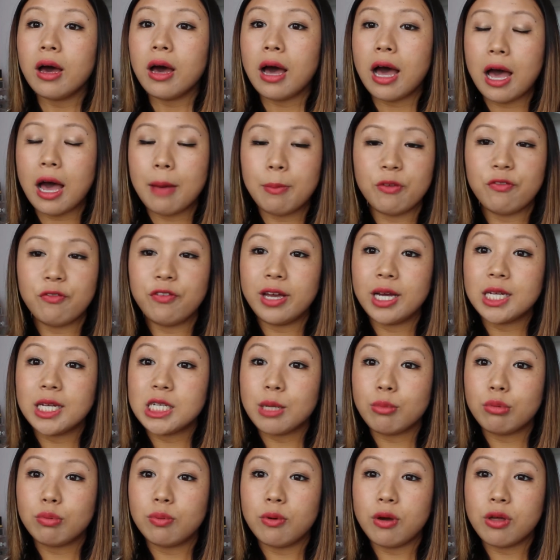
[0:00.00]
a
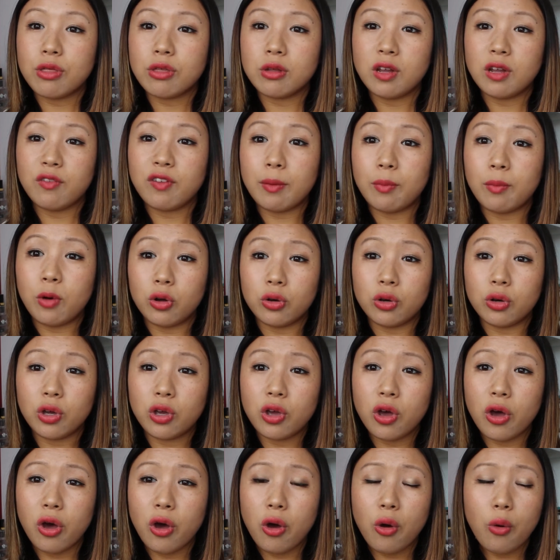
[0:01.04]
fingertips person if I'm on the
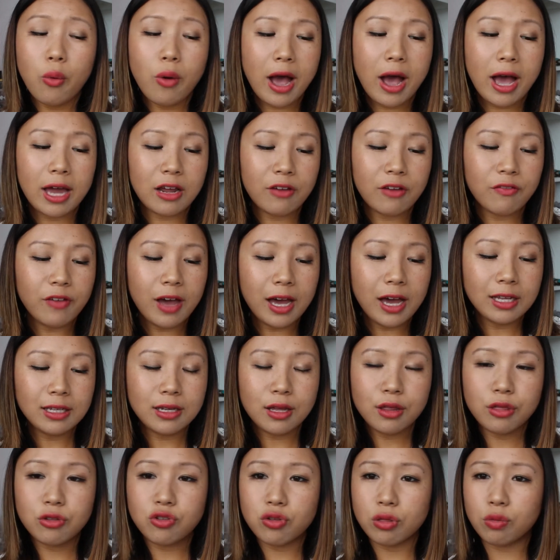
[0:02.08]
go, and I find
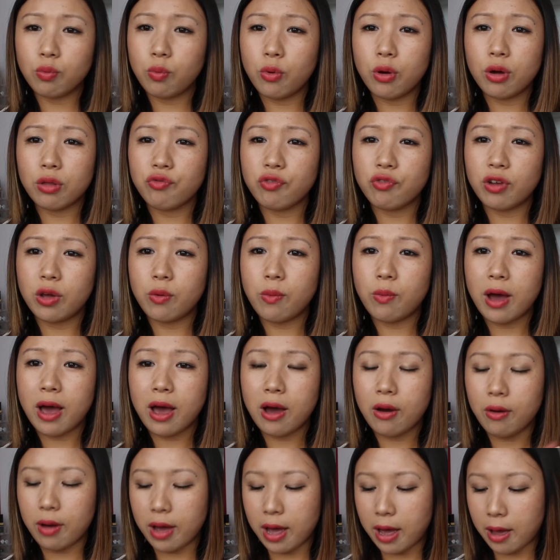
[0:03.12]
this just works really
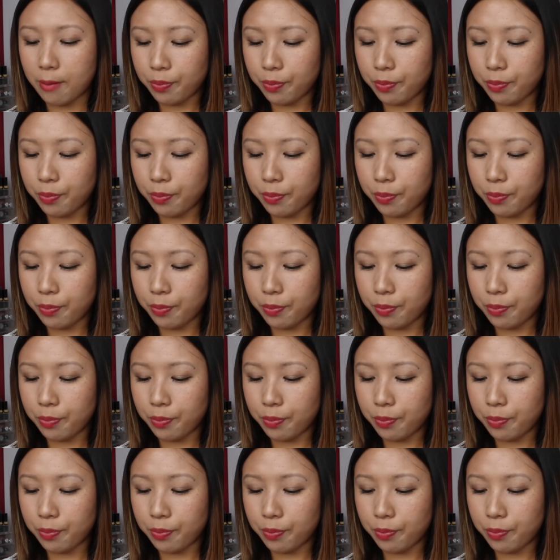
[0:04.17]
well